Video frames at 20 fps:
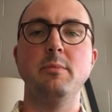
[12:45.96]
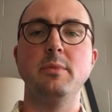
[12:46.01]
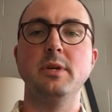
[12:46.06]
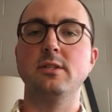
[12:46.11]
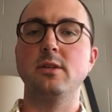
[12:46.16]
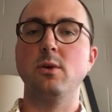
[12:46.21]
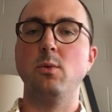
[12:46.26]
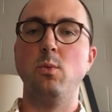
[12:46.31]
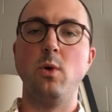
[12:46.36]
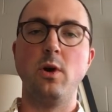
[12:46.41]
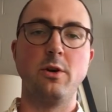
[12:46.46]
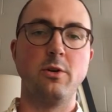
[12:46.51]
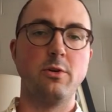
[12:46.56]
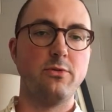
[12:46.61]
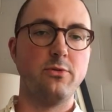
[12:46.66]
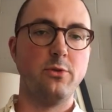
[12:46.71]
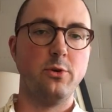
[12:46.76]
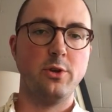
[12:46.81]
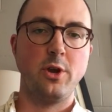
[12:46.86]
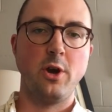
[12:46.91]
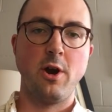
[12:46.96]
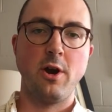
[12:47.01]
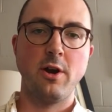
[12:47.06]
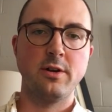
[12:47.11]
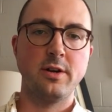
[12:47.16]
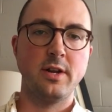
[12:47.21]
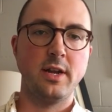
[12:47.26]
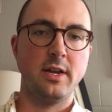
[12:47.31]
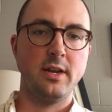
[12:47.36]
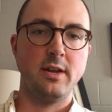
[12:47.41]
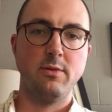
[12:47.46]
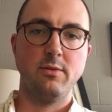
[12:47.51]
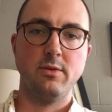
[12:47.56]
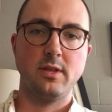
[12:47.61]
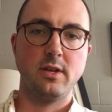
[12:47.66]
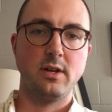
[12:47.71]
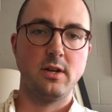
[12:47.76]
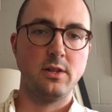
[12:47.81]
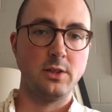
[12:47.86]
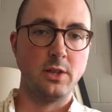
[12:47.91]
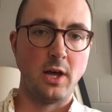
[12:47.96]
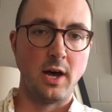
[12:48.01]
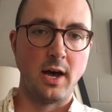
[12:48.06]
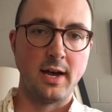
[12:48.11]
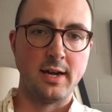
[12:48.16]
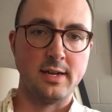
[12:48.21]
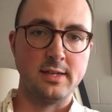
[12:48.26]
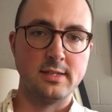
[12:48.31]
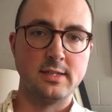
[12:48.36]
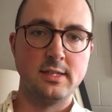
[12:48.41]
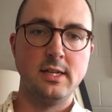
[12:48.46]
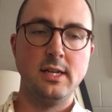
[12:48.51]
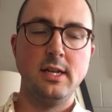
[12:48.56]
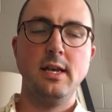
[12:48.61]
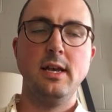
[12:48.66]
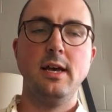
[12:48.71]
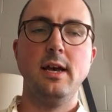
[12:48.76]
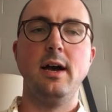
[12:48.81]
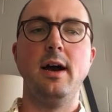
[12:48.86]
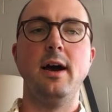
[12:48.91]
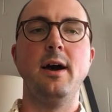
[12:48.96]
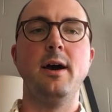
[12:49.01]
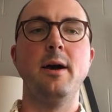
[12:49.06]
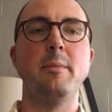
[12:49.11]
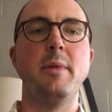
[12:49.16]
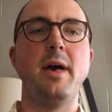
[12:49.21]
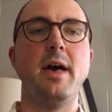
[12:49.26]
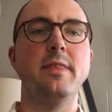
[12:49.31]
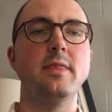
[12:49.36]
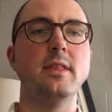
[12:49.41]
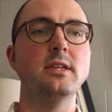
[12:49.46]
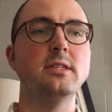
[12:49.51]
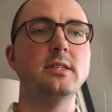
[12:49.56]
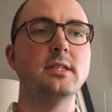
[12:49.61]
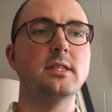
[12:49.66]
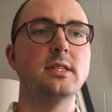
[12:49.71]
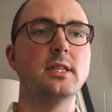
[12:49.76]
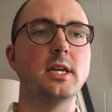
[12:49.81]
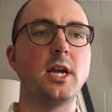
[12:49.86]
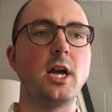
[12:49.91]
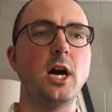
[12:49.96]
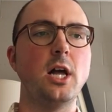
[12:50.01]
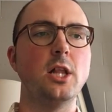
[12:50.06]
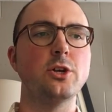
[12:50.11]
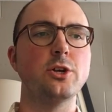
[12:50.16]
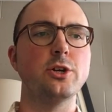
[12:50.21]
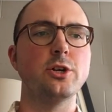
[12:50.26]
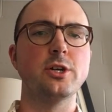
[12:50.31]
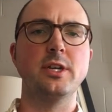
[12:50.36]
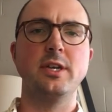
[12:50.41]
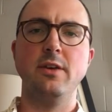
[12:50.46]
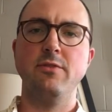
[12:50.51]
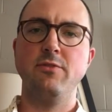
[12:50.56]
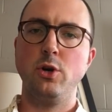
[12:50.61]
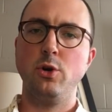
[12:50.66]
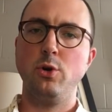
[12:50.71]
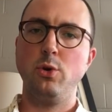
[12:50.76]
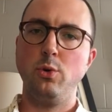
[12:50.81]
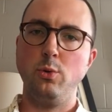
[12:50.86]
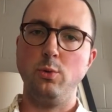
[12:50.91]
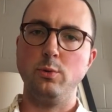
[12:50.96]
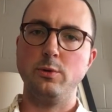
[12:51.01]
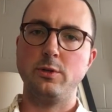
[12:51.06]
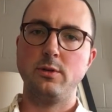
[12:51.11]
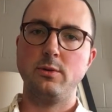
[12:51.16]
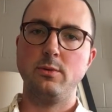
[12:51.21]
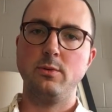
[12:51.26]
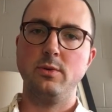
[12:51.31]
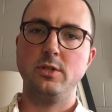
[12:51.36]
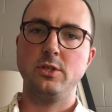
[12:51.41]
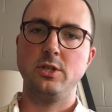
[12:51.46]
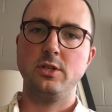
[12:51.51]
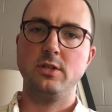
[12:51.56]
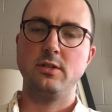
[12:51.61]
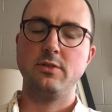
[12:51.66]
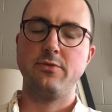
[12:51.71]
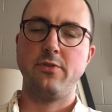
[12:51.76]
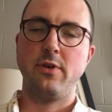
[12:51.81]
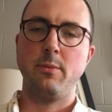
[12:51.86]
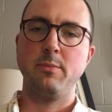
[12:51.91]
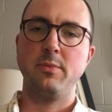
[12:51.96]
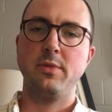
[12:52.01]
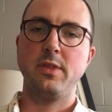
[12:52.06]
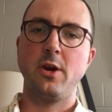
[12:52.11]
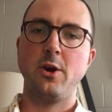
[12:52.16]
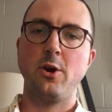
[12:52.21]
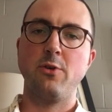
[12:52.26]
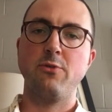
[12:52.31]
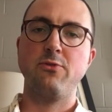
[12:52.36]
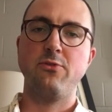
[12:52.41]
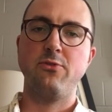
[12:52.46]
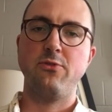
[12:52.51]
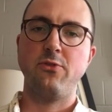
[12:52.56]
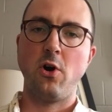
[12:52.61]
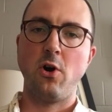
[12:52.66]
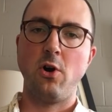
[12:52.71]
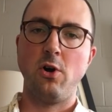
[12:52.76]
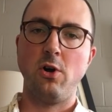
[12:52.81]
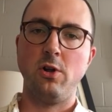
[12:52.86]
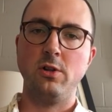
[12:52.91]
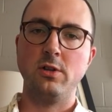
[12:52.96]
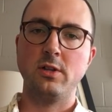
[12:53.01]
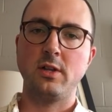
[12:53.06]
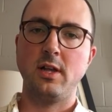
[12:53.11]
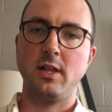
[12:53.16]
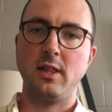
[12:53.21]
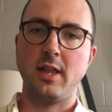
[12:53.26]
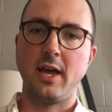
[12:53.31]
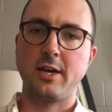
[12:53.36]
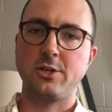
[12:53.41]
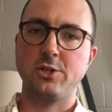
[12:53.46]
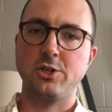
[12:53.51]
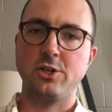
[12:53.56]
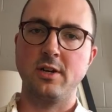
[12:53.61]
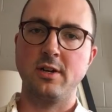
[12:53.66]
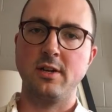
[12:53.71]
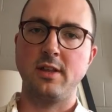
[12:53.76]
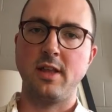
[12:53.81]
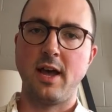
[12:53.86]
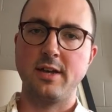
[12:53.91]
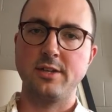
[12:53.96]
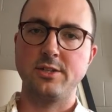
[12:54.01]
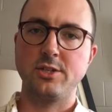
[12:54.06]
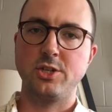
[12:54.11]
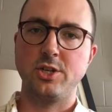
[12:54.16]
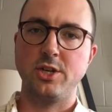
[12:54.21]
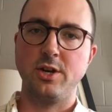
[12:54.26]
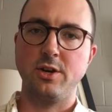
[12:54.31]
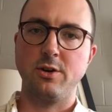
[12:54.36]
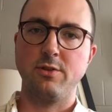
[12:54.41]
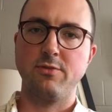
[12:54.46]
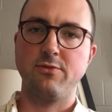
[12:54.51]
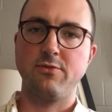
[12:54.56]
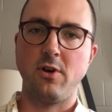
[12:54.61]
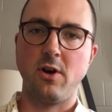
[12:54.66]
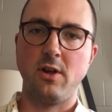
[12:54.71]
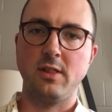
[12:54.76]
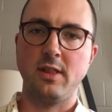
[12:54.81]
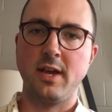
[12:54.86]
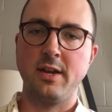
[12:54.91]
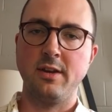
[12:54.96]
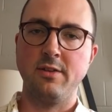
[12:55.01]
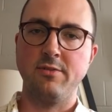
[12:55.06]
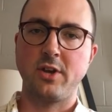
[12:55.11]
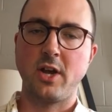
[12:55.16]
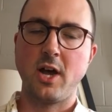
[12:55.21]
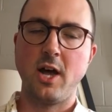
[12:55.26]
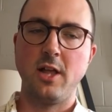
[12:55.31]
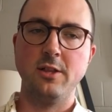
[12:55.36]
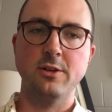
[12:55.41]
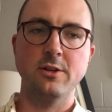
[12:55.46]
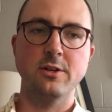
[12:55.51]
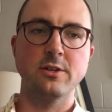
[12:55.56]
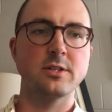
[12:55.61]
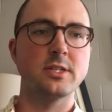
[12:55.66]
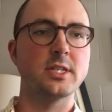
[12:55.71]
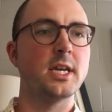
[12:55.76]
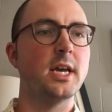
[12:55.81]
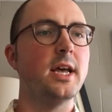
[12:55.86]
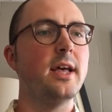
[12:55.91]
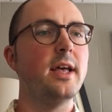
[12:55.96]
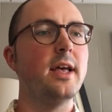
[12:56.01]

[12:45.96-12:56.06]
It's a wonderful yarn. I knit with it a lot. And this is the color Give a Hoot, which is from their fall collection last year, fall line of colors.